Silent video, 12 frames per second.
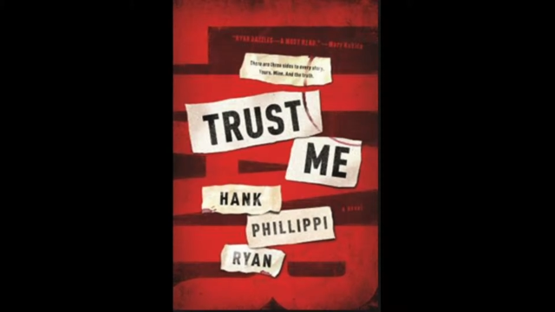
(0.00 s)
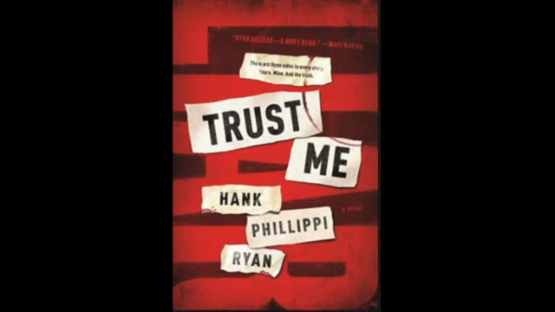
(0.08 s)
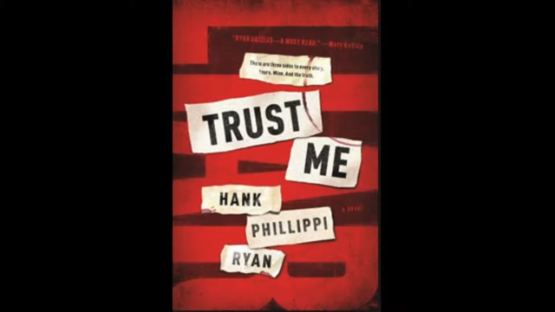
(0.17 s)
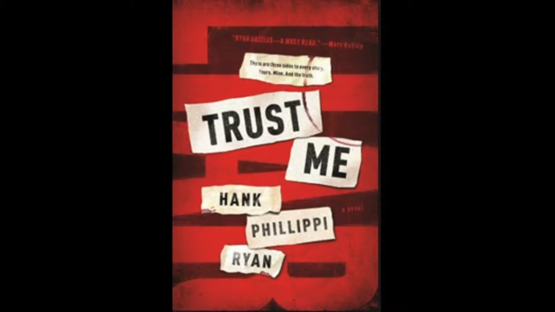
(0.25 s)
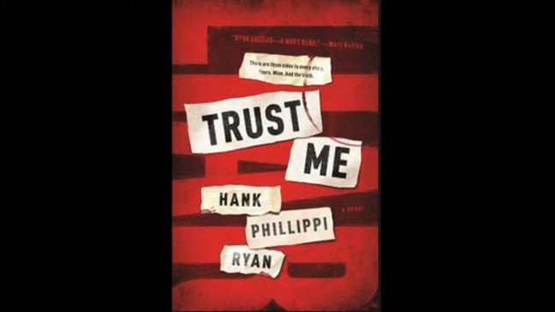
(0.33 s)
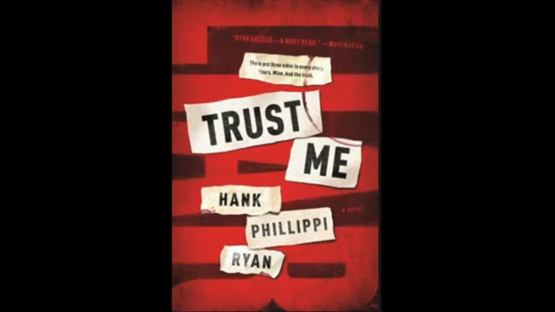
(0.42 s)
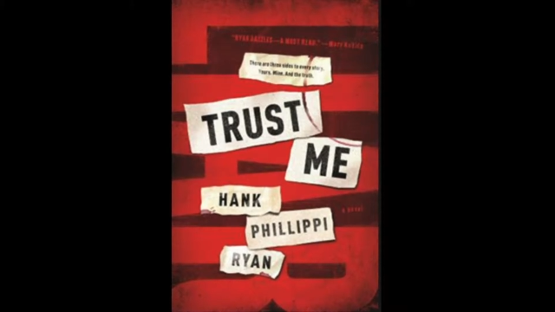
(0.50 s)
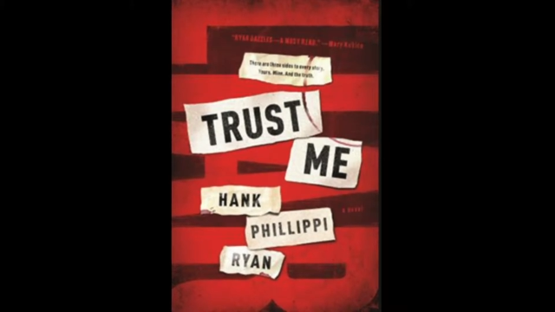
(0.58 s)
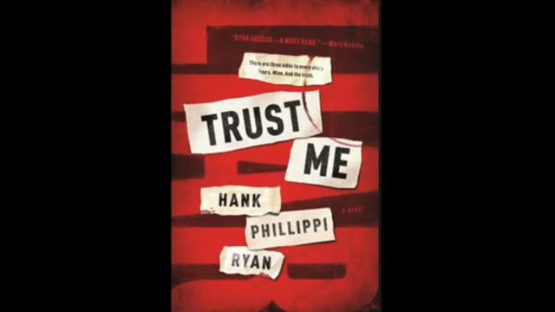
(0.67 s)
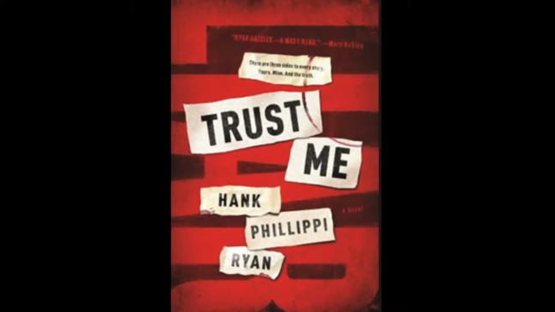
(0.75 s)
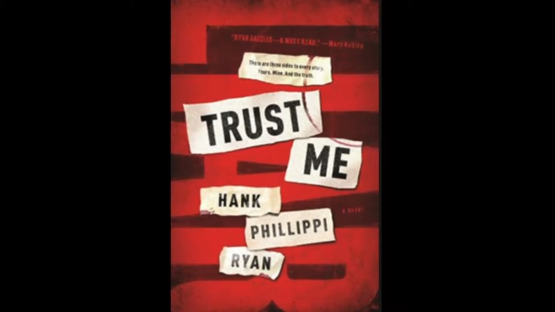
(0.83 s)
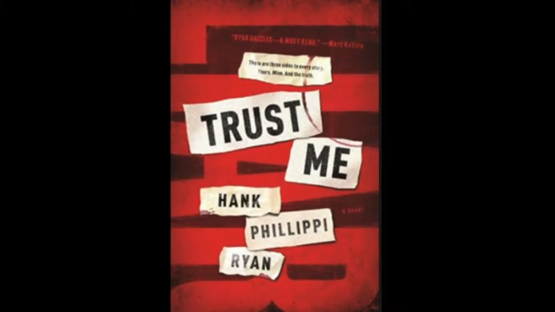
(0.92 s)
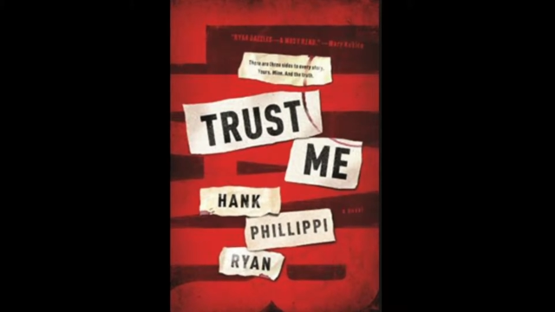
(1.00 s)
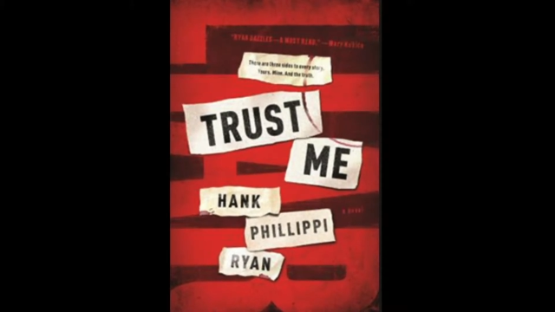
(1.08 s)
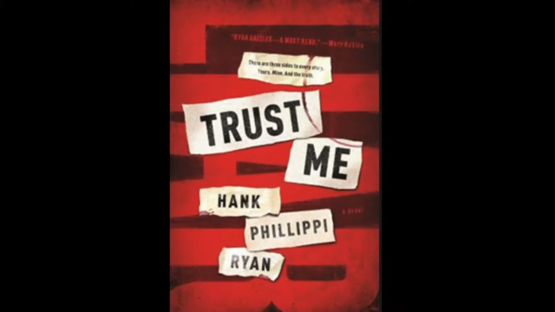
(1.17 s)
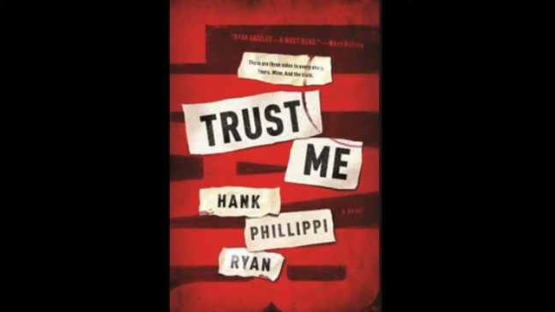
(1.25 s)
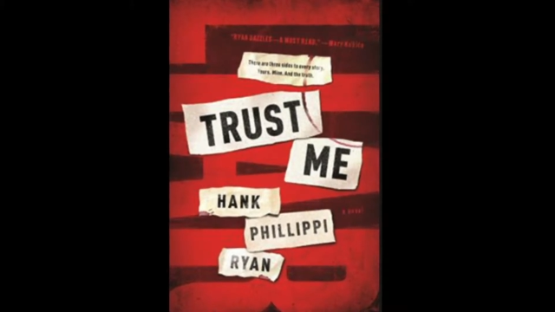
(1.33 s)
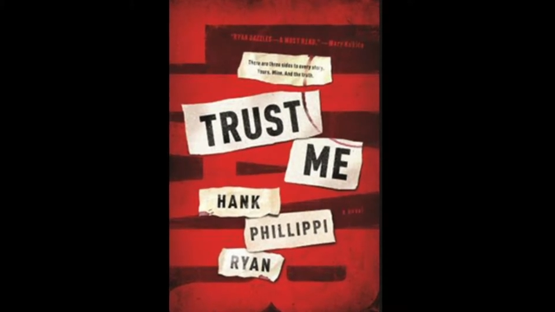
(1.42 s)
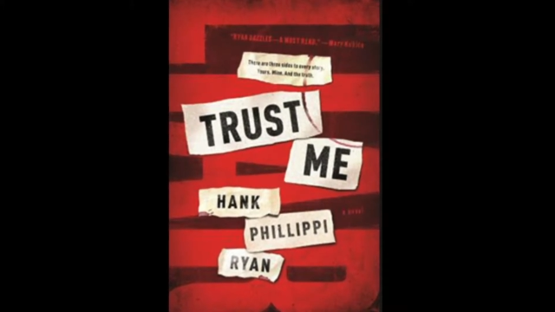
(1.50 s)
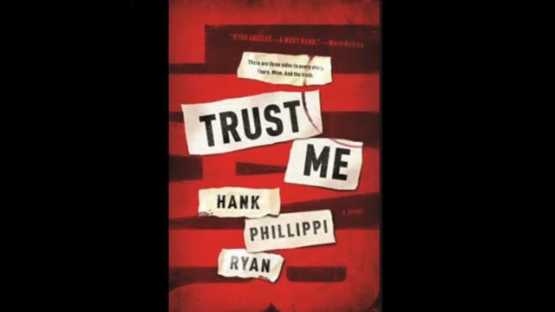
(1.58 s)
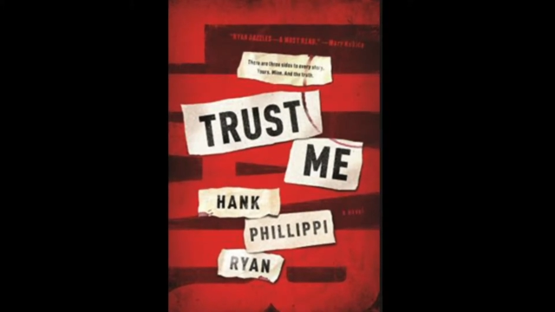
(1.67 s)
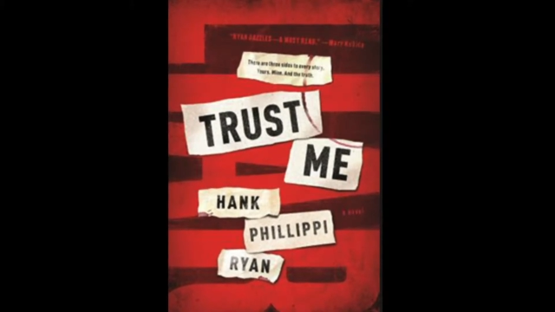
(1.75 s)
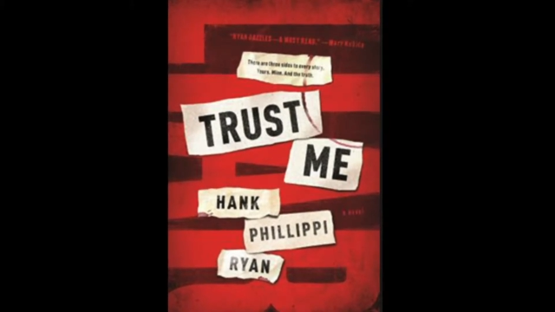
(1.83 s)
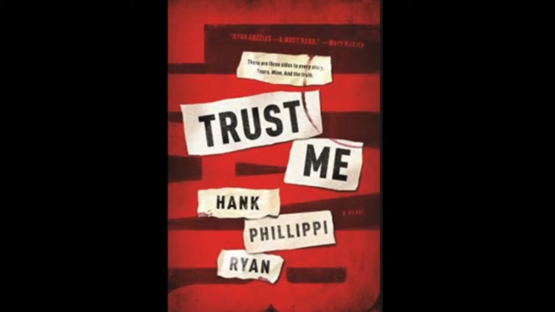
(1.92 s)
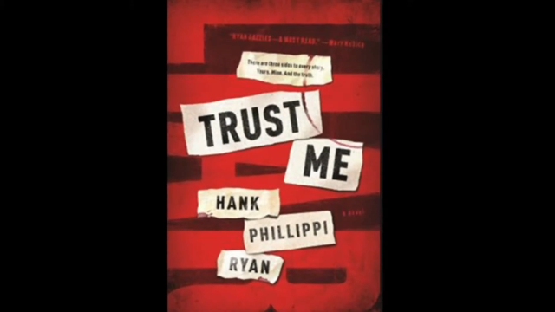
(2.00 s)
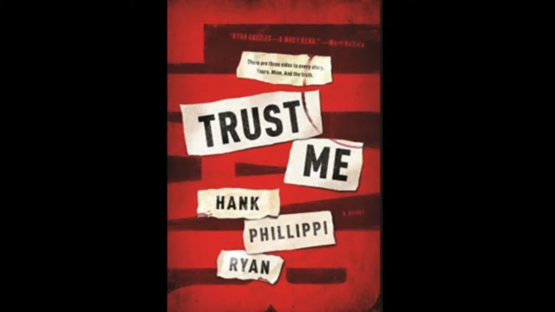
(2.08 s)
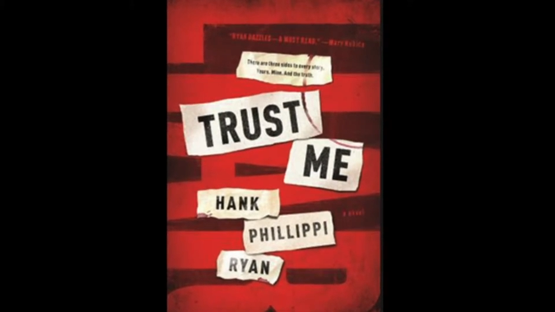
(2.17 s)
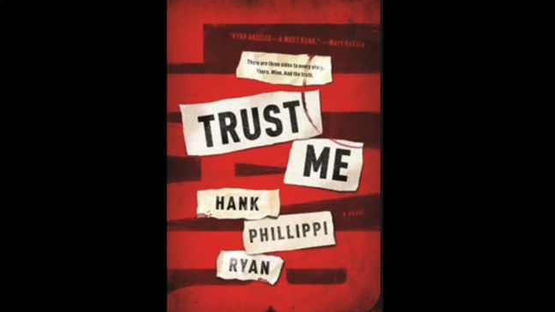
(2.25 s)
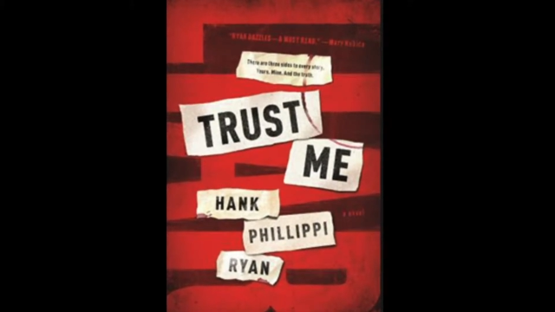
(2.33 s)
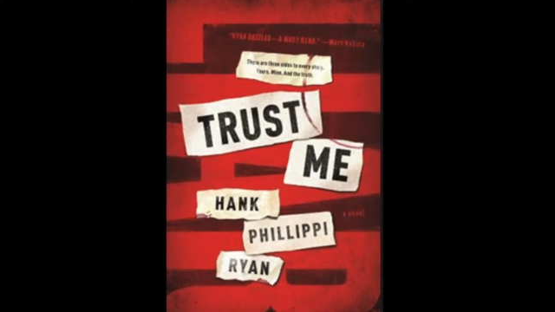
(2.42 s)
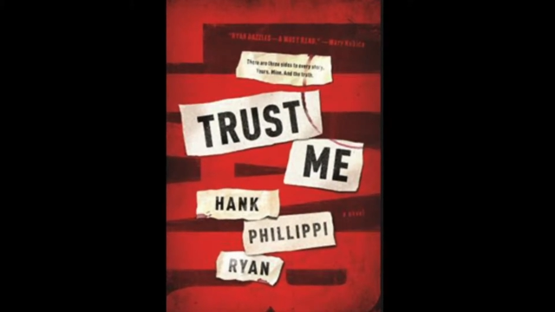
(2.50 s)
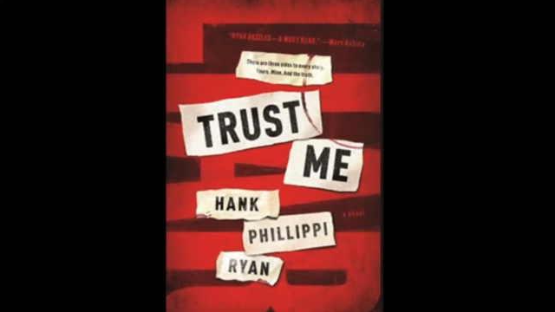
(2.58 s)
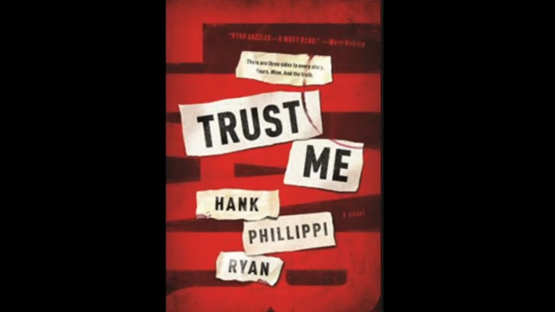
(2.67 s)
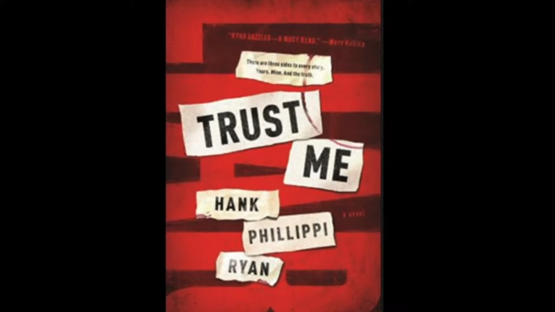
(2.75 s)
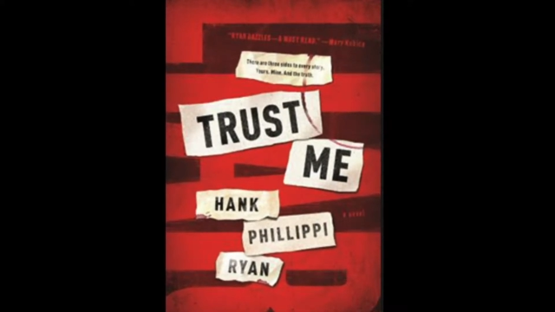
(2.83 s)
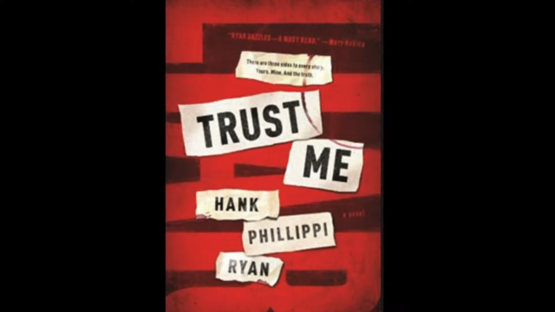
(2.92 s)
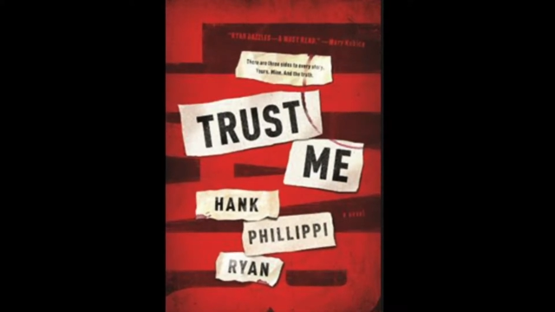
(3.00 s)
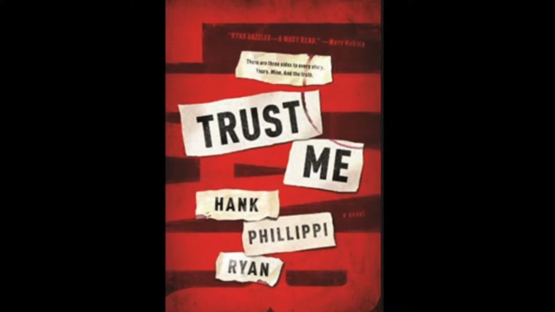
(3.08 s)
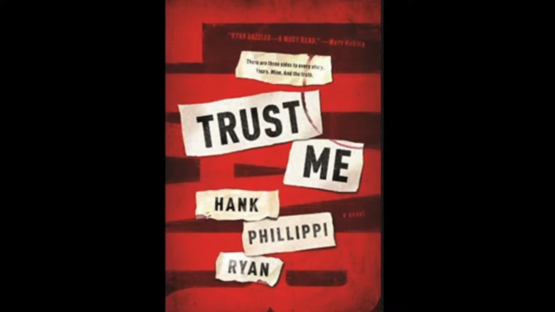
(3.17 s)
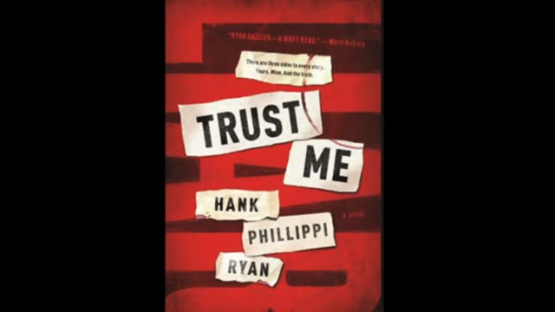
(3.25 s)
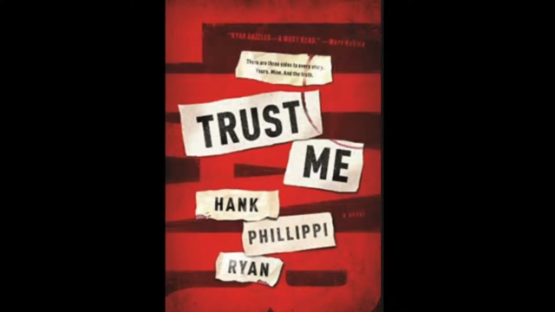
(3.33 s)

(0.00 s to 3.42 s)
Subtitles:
[unreadable: no face in view]